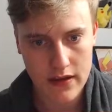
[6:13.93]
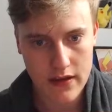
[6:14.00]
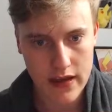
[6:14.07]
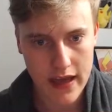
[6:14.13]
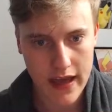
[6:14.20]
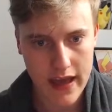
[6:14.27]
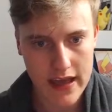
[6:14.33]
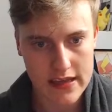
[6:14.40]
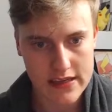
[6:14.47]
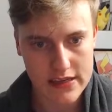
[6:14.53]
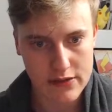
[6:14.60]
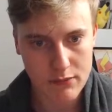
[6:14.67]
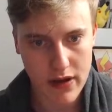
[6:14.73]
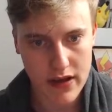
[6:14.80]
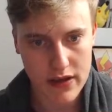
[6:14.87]
is
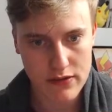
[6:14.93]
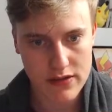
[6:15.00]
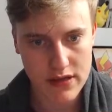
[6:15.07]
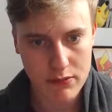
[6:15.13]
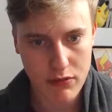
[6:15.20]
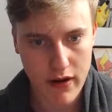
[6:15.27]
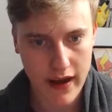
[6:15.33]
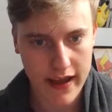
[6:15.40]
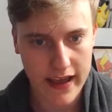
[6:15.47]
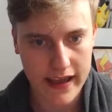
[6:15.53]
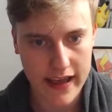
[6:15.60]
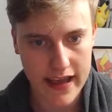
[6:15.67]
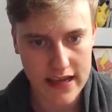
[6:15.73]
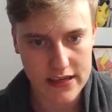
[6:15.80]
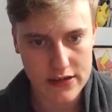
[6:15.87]
by using the bracket
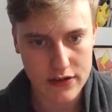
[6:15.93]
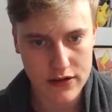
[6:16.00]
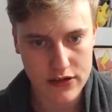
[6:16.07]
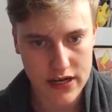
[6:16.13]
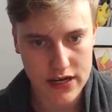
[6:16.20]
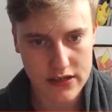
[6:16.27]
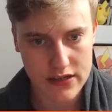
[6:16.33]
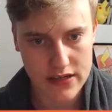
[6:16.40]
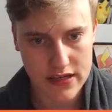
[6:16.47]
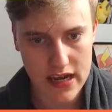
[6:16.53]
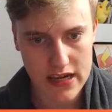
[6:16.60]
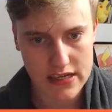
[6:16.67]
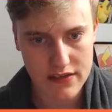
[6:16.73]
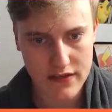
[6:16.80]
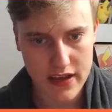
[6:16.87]
keys, you can change the
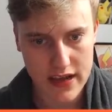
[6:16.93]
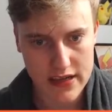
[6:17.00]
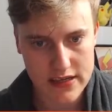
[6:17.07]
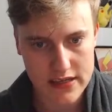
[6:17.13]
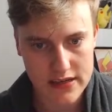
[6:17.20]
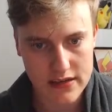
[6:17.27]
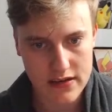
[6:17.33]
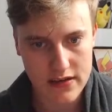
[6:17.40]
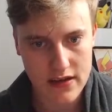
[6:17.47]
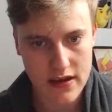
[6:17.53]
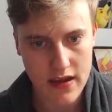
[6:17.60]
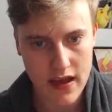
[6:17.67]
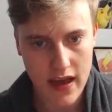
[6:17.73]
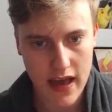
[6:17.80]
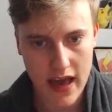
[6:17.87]
size of this.
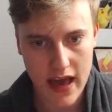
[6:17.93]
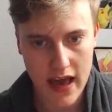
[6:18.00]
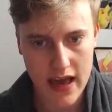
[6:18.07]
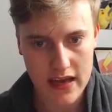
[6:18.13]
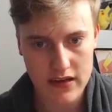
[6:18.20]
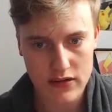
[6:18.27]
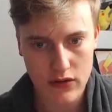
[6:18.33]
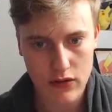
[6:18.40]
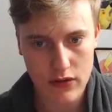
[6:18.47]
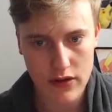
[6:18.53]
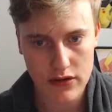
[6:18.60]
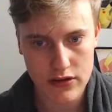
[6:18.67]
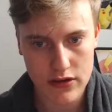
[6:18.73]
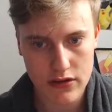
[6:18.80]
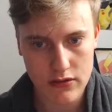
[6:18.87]
And all
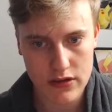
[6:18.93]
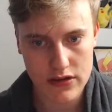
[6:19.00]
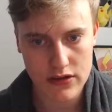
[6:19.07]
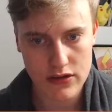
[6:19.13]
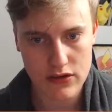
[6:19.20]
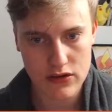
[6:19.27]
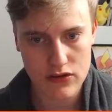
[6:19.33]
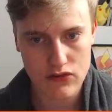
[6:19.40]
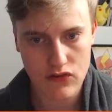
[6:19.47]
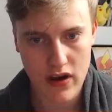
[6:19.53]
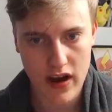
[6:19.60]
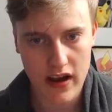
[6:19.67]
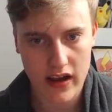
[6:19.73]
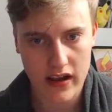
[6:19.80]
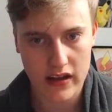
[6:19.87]
you do is you just
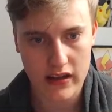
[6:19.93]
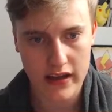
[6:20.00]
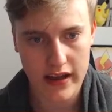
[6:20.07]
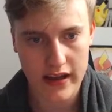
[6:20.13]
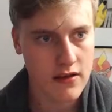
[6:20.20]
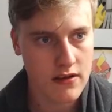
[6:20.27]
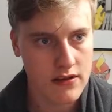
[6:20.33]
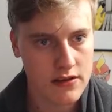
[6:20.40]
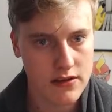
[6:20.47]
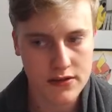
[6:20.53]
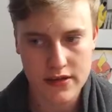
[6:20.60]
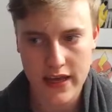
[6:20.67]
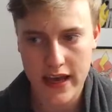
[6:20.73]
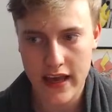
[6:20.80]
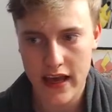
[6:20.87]
drag and click. So
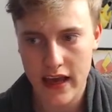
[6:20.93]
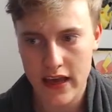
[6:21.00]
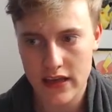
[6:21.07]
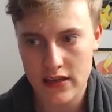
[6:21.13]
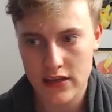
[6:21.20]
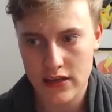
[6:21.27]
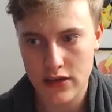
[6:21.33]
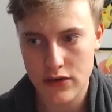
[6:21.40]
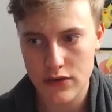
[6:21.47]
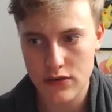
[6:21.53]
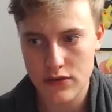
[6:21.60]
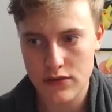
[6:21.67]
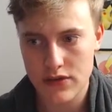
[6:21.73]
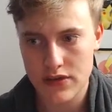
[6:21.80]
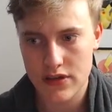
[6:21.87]
say I had
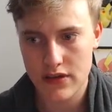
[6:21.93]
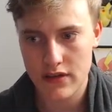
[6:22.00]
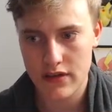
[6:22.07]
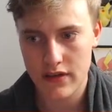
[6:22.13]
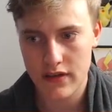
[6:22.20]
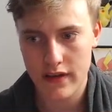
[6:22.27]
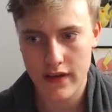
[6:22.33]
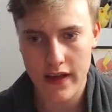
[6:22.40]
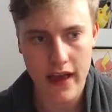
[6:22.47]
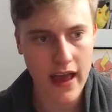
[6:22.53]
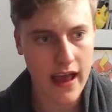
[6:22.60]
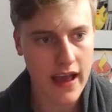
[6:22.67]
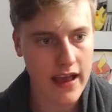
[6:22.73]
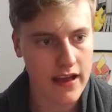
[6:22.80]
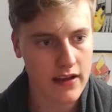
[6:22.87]
used
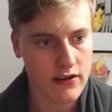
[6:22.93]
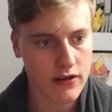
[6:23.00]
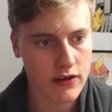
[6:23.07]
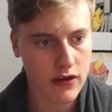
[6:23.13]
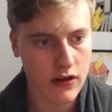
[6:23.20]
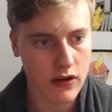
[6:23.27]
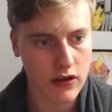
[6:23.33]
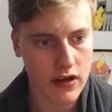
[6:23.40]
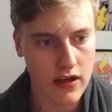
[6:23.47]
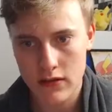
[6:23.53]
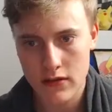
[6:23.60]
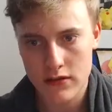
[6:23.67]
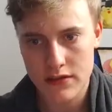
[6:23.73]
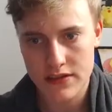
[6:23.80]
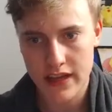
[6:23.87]
another color,
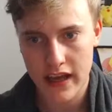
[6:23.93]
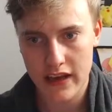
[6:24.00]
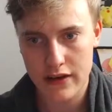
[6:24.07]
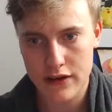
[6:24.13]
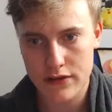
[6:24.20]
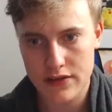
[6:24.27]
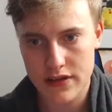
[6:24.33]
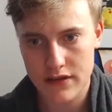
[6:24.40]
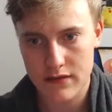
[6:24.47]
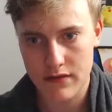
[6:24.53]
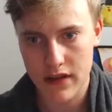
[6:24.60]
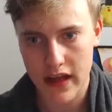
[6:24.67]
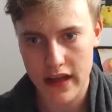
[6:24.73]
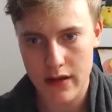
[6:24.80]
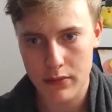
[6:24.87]
say I'd used a
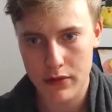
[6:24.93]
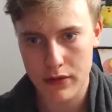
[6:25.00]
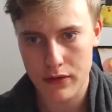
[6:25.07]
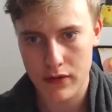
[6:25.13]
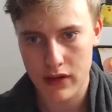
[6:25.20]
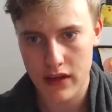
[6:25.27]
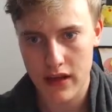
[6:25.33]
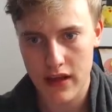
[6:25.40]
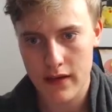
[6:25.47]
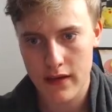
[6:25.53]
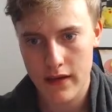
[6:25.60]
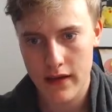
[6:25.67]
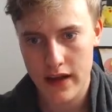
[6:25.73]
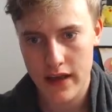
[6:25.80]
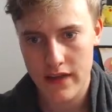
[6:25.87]
lighter blue color,
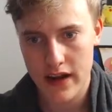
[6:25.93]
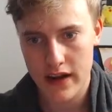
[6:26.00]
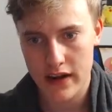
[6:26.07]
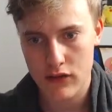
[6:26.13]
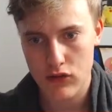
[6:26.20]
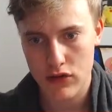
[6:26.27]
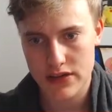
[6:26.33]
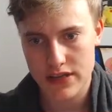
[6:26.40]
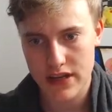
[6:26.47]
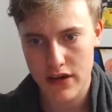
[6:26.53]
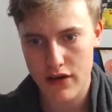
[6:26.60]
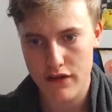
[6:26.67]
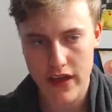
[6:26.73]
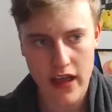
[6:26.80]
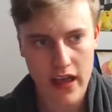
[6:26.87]
and then I'd crossed it
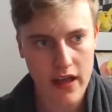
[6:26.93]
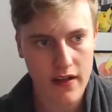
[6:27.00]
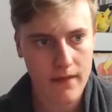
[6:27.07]
over here.